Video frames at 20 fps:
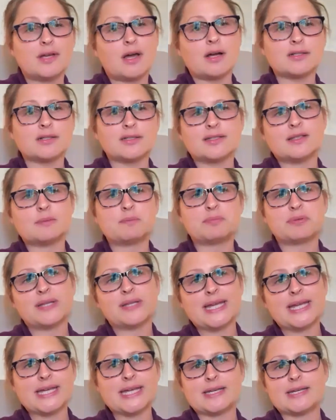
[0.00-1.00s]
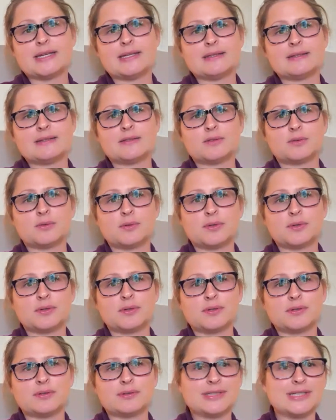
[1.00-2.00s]
talk to the plants
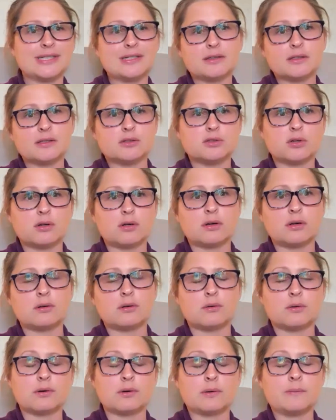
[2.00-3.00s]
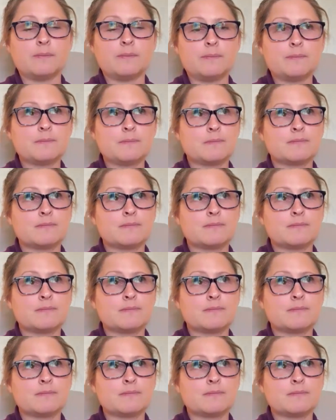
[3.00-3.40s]
or dig in the dirt or